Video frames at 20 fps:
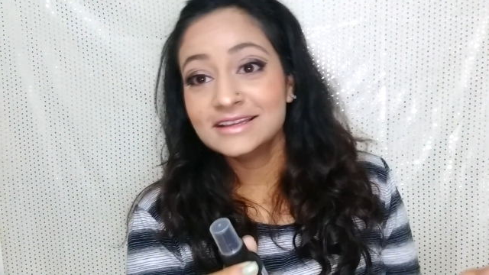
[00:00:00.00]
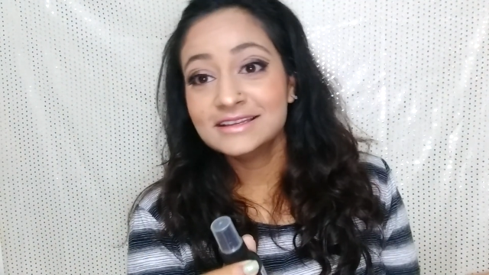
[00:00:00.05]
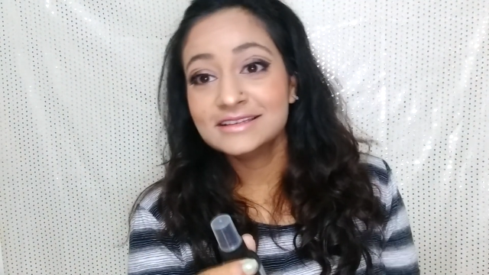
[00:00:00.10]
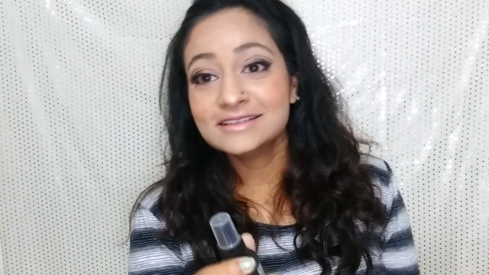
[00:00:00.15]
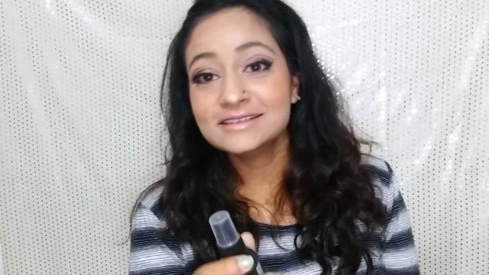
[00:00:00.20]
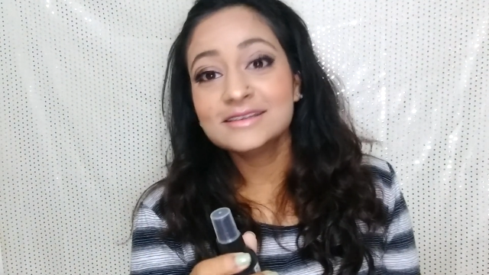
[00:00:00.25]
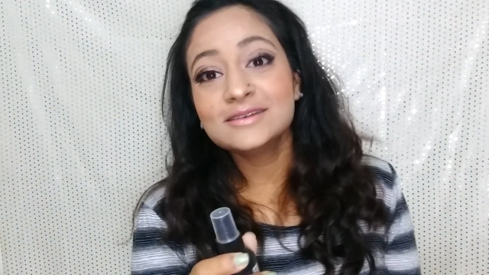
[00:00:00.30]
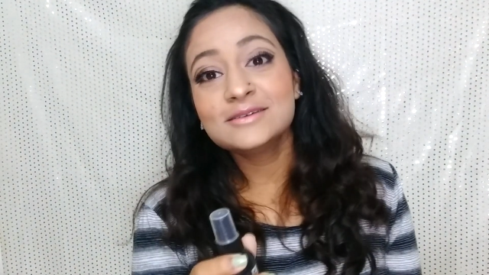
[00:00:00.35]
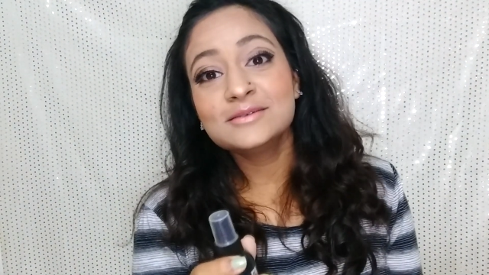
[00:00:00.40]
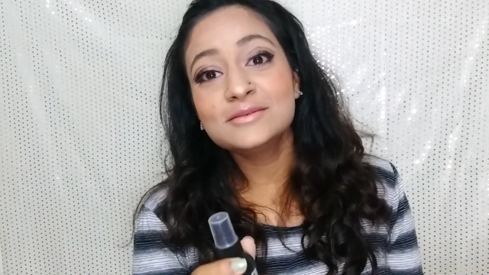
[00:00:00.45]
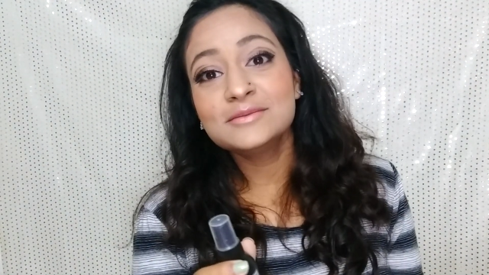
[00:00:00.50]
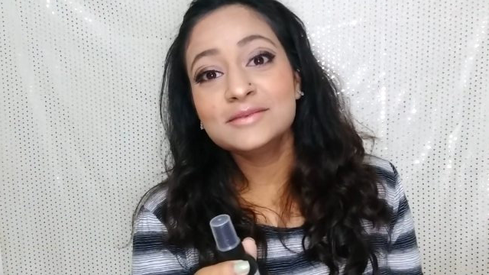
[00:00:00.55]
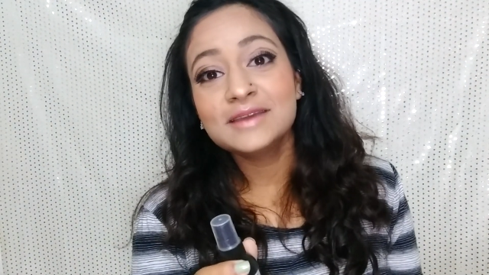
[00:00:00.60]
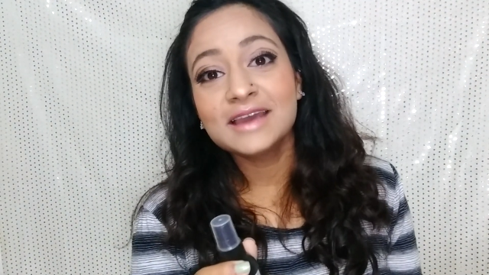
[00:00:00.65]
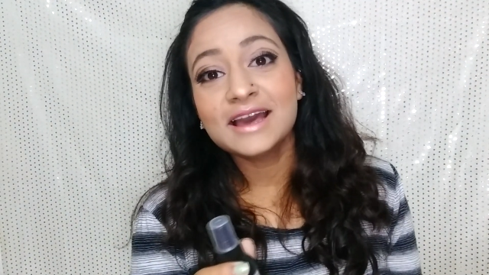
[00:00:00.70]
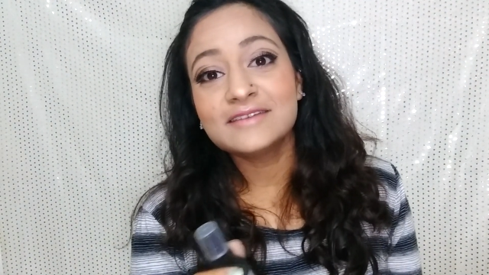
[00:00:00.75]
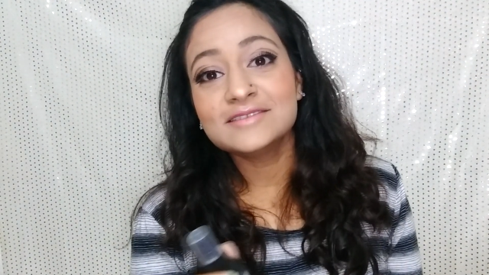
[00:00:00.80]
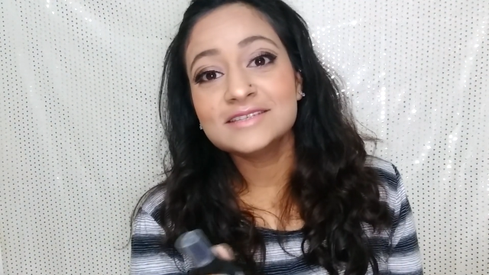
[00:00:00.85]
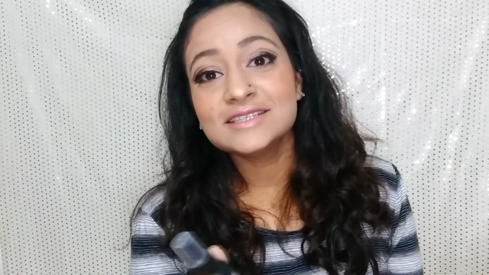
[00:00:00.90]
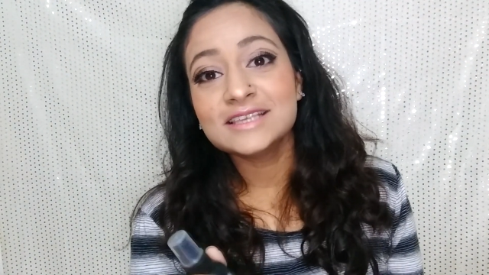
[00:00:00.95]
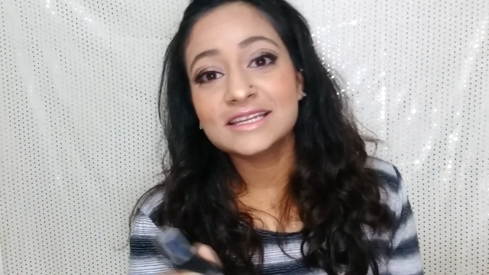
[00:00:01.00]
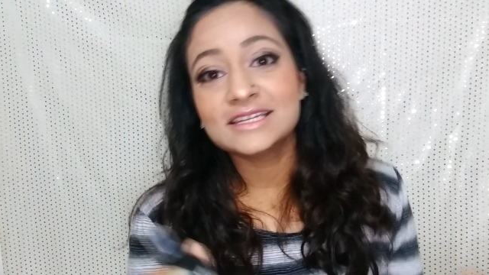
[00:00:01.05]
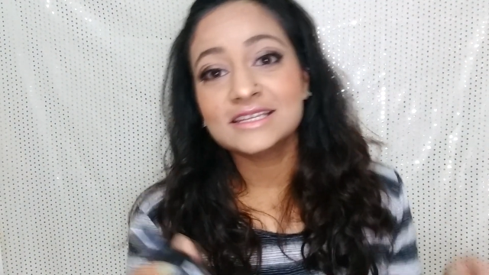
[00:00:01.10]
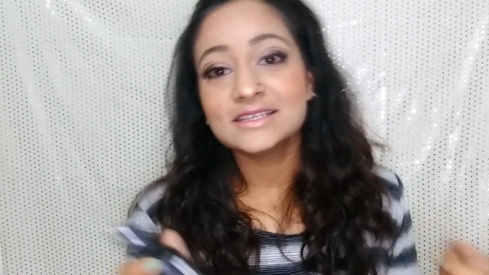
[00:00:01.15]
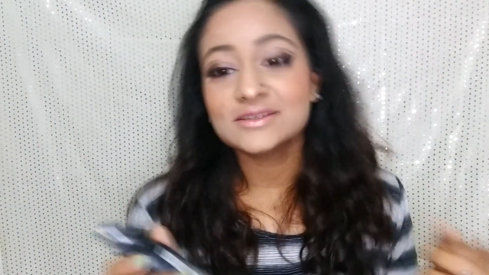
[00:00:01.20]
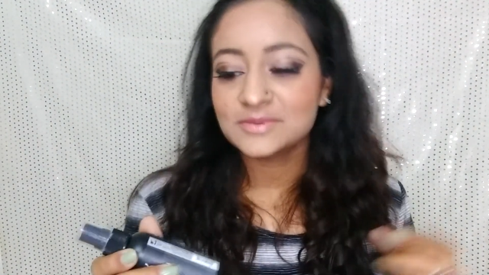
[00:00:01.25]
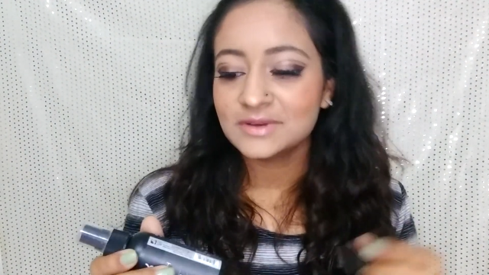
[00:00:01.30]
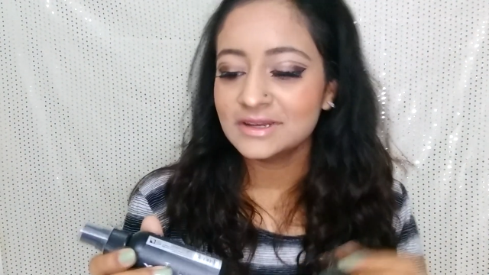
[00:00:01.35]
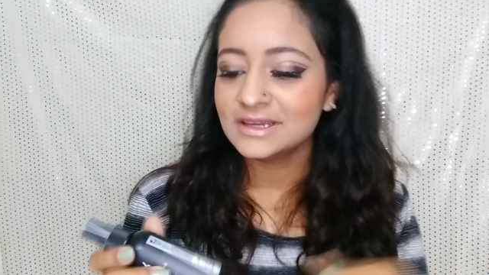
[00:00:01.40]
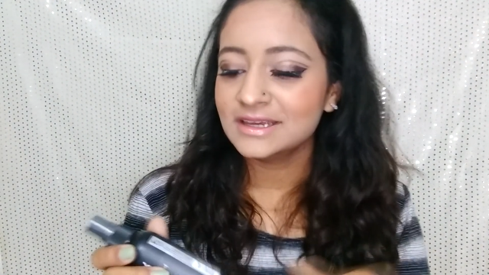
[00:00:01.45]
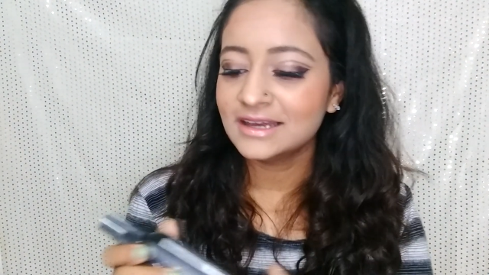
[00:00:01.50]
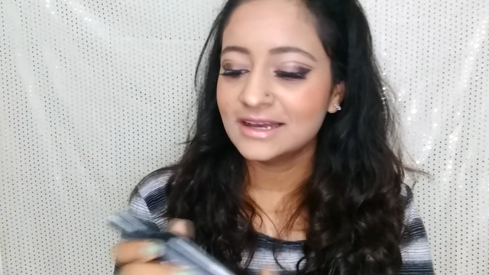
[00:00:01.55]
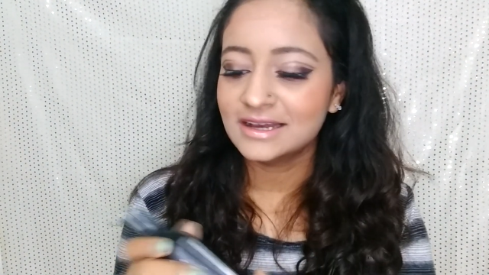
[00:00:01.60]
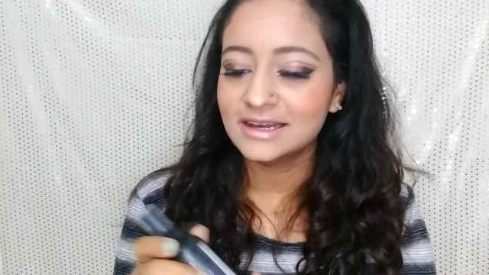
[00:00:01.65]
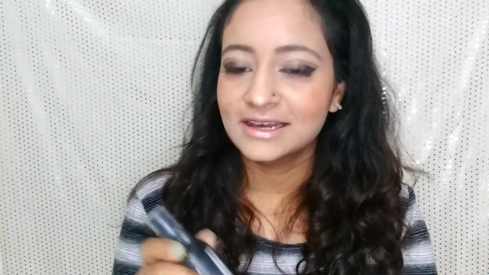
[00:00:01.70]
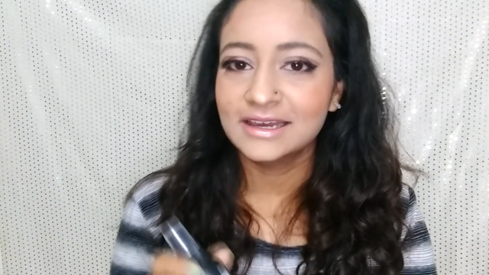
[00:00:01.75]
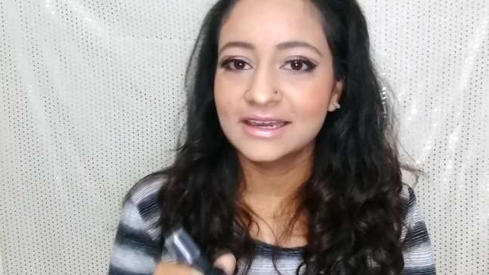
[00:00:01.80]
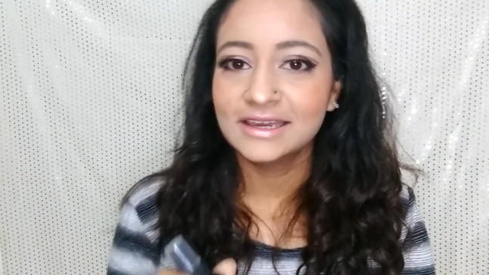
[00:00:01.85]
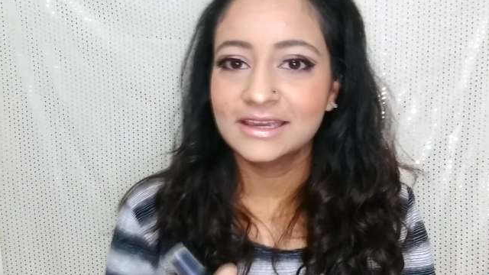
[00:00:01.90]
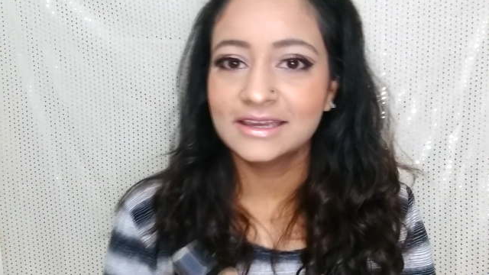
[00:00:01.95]
So we have a setting spray.
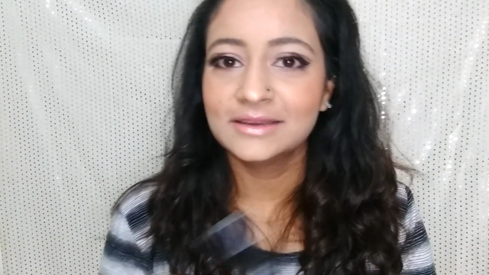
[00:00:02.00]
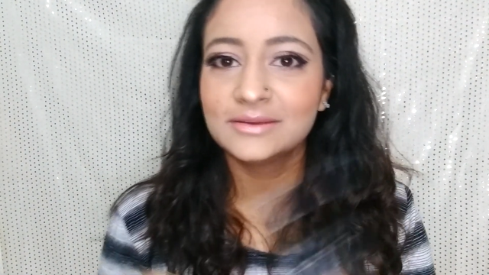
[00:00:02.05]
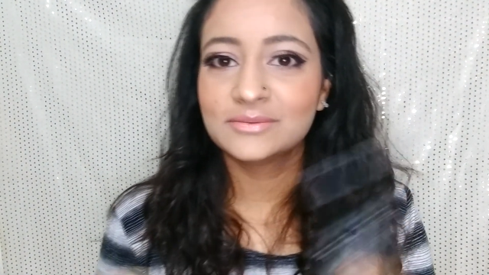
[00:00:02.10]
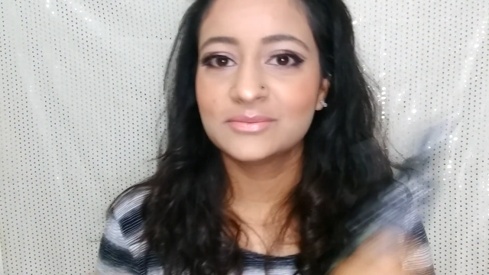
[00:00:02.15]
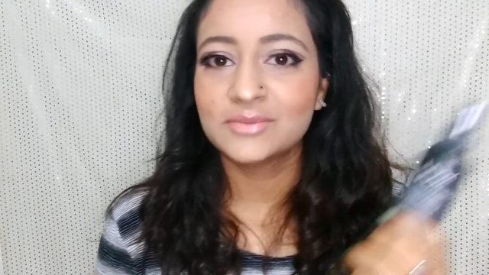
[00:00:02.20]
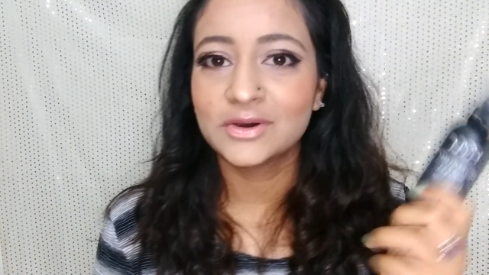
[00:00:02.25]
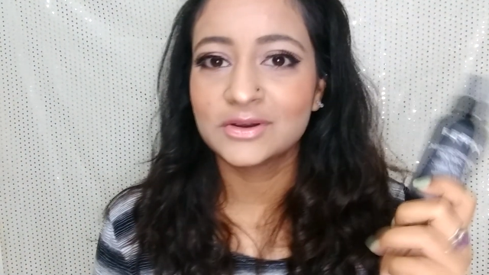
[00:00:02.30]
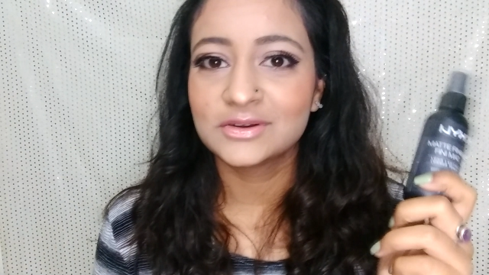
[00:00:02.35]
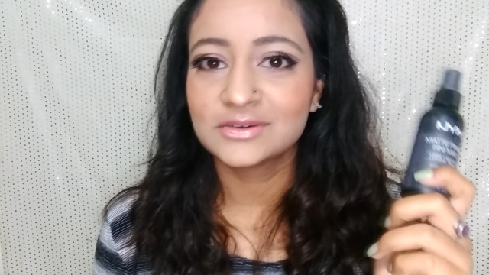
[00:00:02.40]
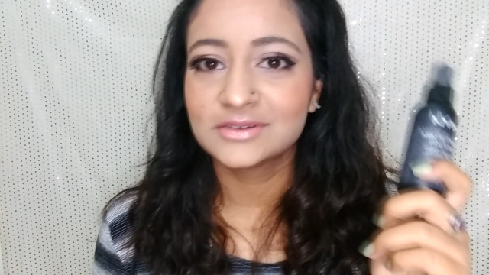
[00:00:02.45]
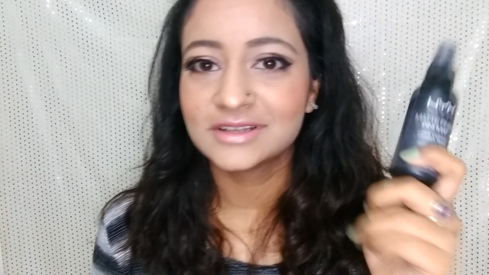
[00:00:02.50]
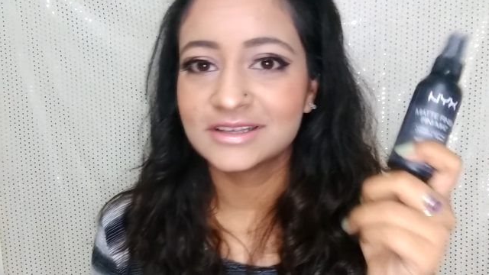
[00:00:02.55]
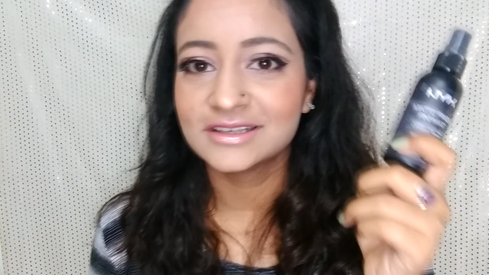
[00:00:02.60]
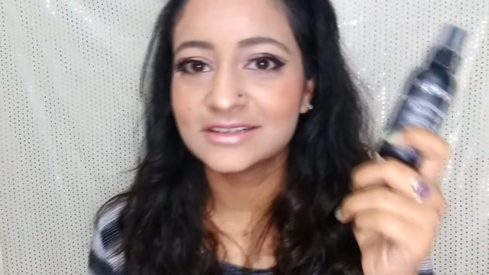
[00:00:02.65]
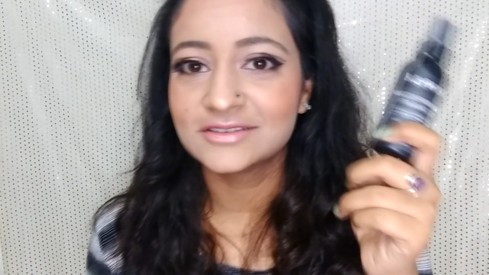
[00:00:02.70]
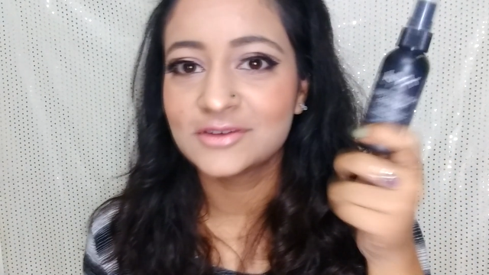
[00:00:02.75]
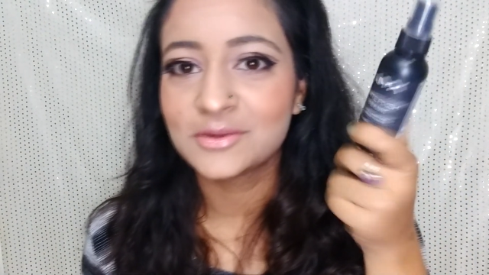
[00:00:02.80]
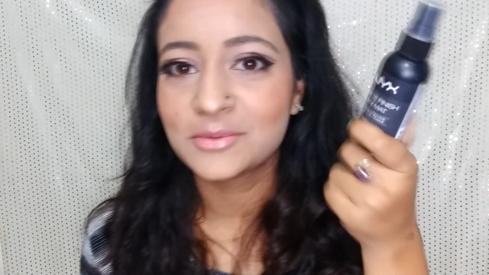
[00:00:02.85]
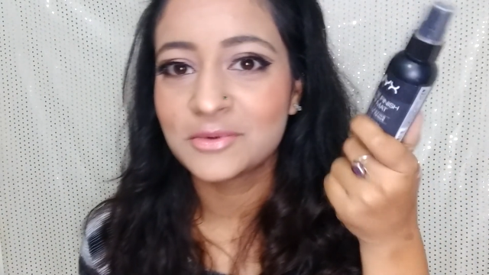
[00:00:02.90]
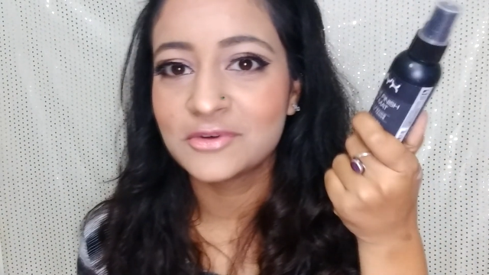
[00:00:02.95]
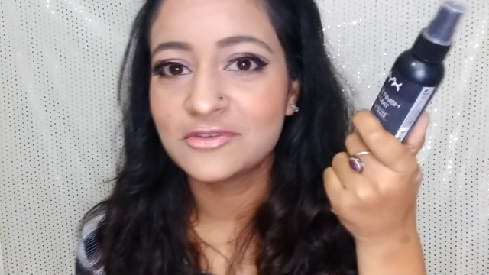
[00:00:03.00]
I borrowed this from a